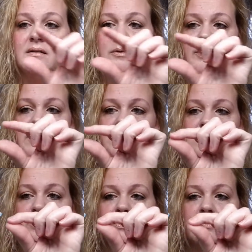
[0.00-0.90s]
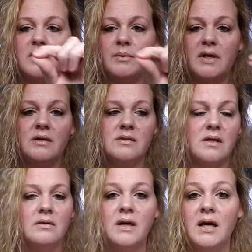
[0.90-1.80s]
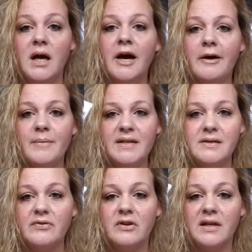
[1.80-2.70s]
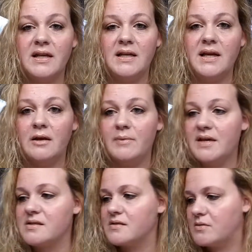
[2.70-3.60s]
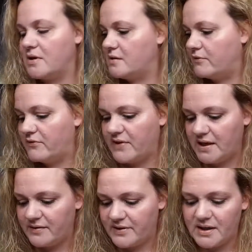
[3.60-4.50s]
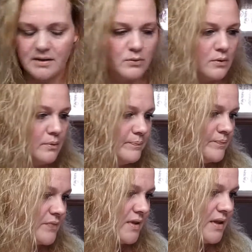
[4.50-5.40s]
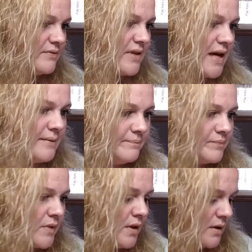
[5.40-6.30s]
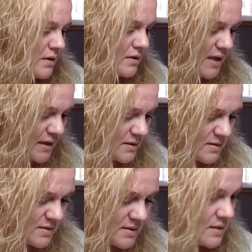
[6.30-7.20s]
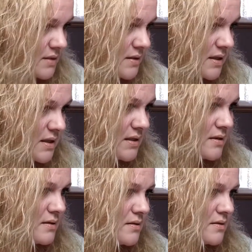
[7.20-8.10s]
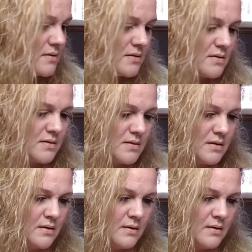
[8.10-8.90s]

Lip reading: oh, it just pulled one of my hairs out. I definitely need hair masks. So that's very, very cool. Love that. Next is